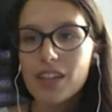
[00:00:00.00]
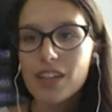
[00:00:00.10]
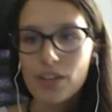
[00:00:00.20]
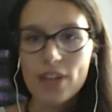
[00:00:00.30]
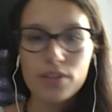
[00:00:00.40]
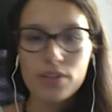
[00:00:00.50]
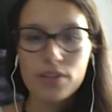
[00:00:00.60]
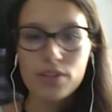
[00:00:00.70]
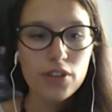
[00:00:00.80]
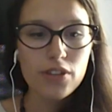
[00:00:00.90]
the
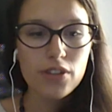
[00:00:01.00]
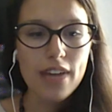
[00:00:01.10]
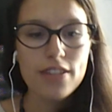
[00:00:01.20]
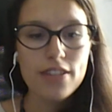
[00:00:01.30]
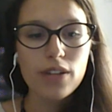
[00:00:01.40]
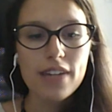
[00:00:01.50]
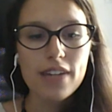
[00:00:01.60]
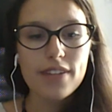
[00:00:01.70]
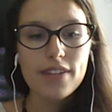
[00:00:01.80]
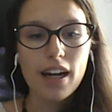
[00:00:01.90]
assumptions, as long
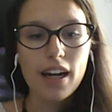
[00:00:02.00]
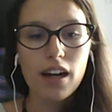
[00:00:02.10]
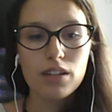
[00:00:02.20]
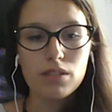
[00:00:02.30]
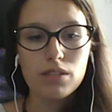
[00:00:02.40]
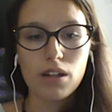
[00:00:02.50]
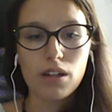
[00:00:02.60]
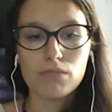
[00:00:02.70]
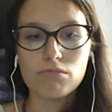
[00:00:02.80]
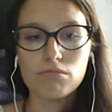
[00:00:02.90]
as they are,
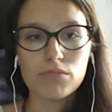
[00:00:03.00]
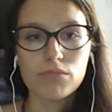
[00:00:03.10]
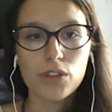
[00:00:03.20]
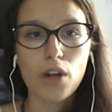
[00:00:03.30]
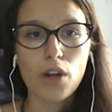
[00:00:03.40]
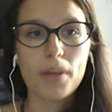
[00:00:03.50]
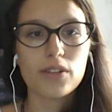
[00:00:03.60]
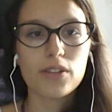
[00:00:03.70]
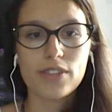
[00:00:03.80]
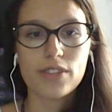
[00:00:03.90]
you know, about
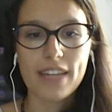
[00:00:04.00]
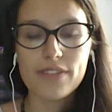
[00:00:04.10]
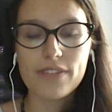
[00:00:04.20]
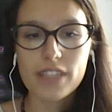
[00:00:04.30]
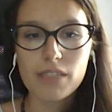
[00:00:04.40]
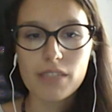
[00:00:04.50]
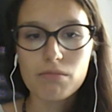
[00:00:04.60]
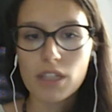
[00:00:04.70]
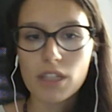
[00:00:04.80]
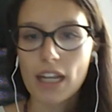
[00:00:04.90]
your safety,
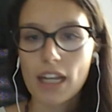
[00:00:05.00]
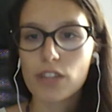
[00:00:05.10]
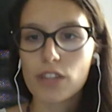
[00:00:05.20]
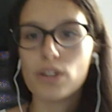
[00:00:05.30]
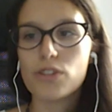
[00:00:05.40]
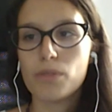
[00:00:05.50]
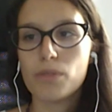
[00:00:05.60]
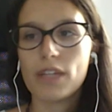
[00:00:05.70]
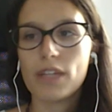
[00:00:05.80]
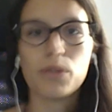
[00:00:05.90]
like you assume
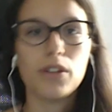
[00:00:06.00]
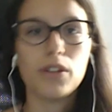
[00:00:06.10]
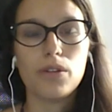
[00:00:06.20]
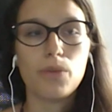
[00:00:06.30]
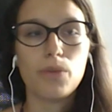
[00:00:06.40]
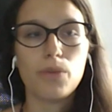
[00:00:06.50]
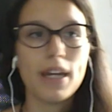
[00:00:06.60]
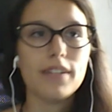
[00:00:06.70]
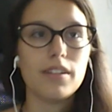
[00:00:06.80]
that when the red